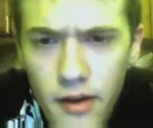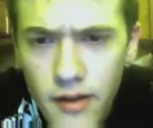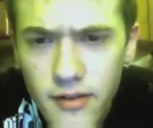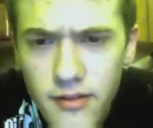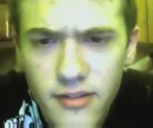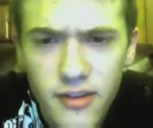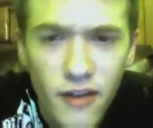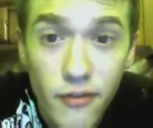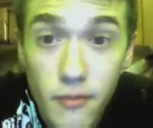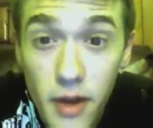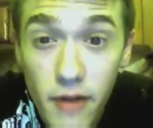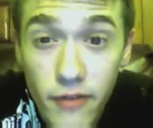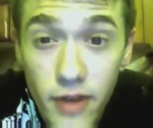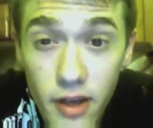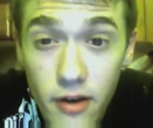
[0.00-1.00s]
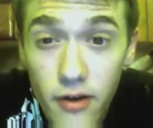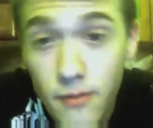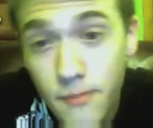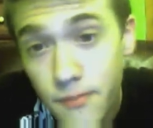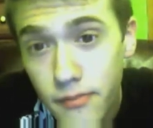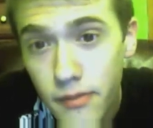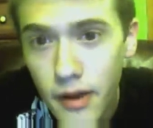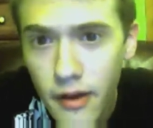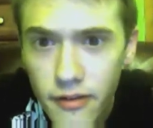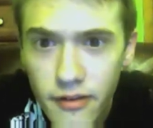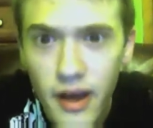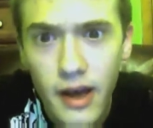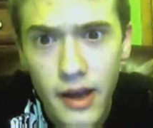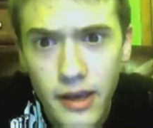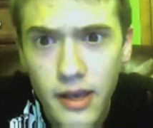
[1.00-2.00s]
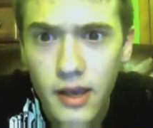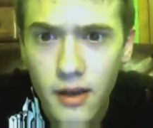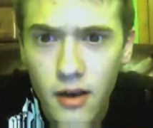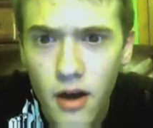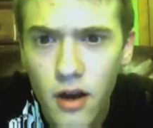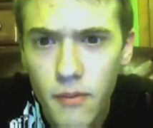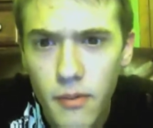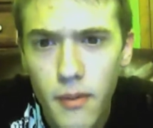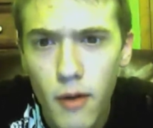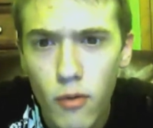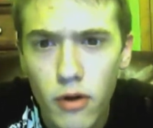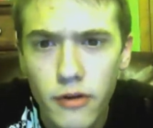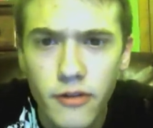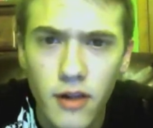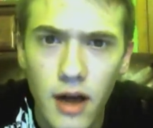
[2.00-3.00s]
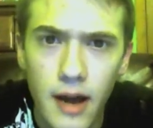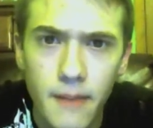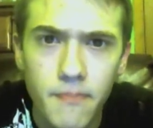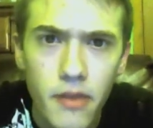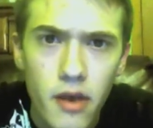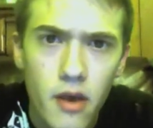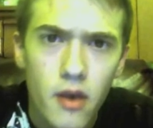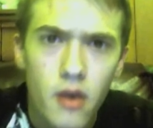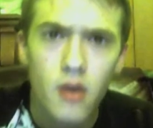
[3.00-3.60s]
and stuff in my video, because I get caught up on my words a lot.